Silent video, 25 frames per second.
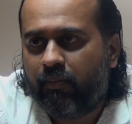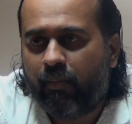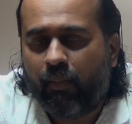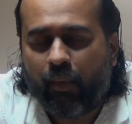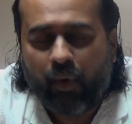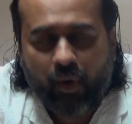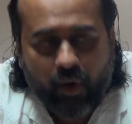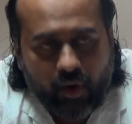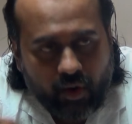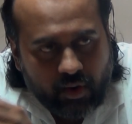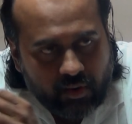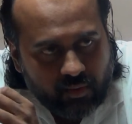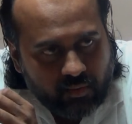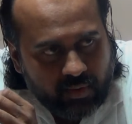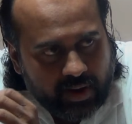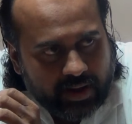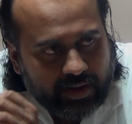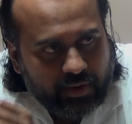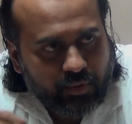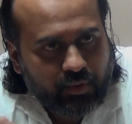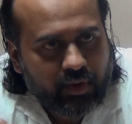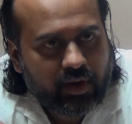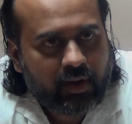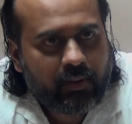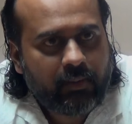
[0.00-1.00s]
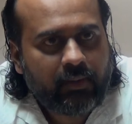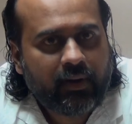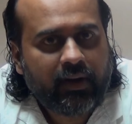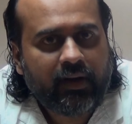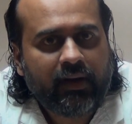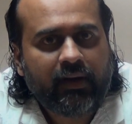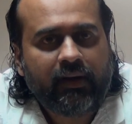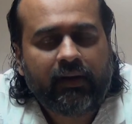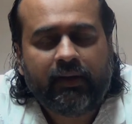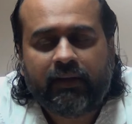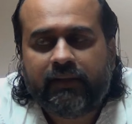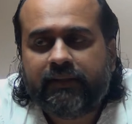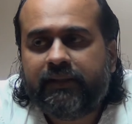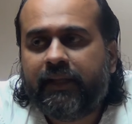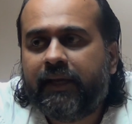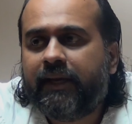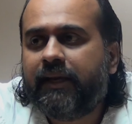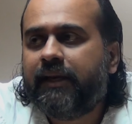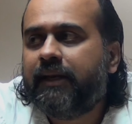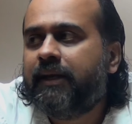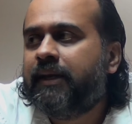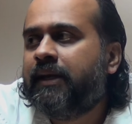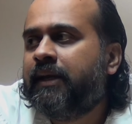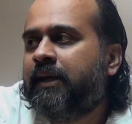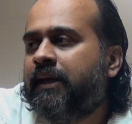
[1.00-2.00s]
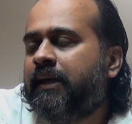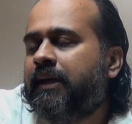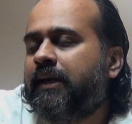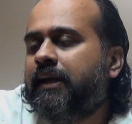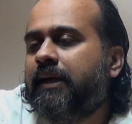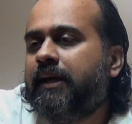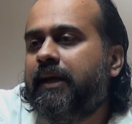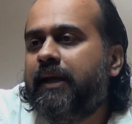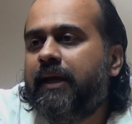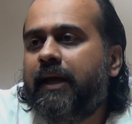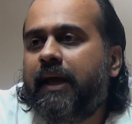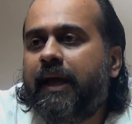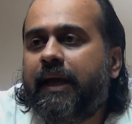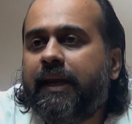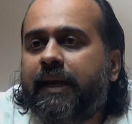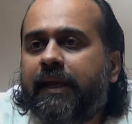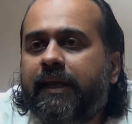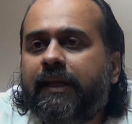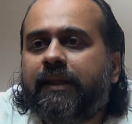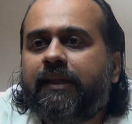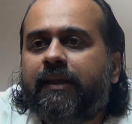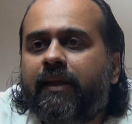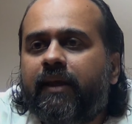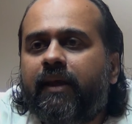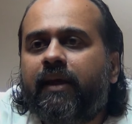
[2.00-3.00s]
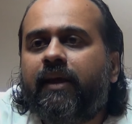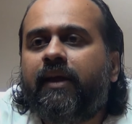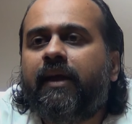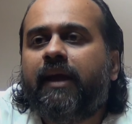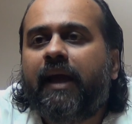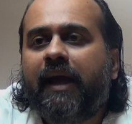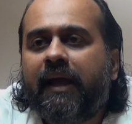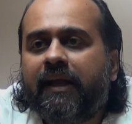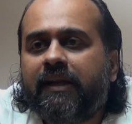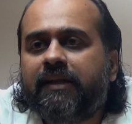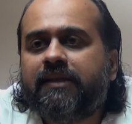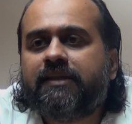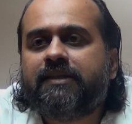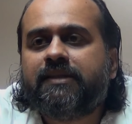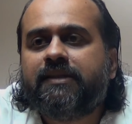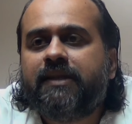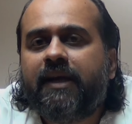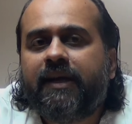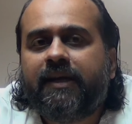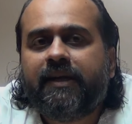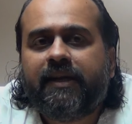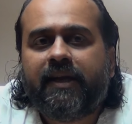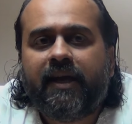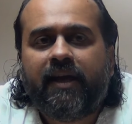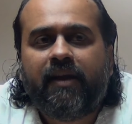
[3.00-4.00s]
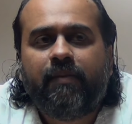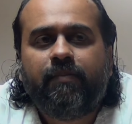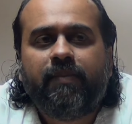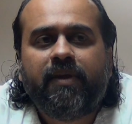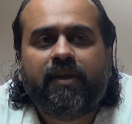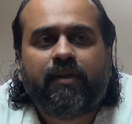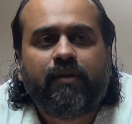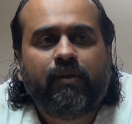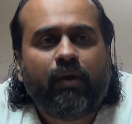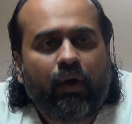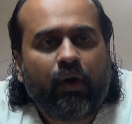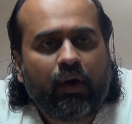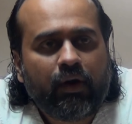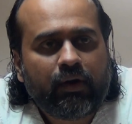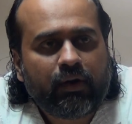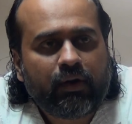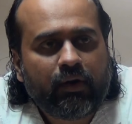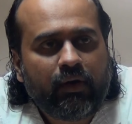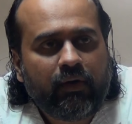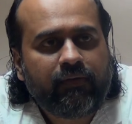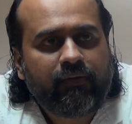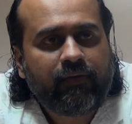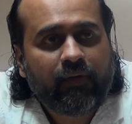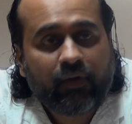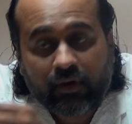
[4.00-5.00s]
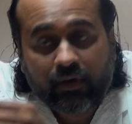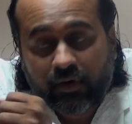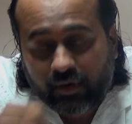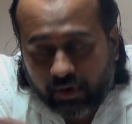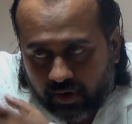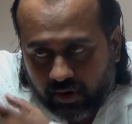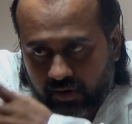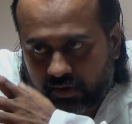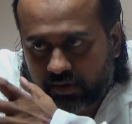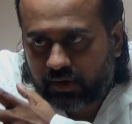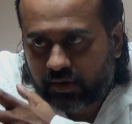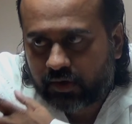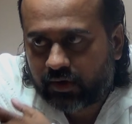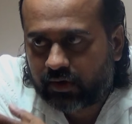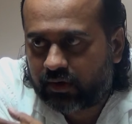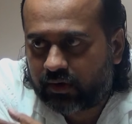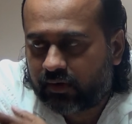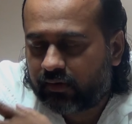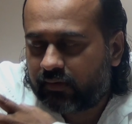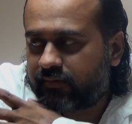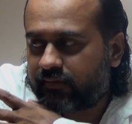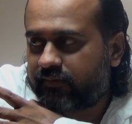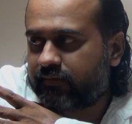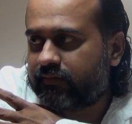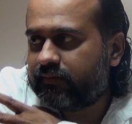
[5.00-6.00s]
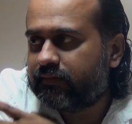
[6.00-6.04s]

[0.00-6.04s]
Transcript: more valuable than anything else that can be thought of or not thought of.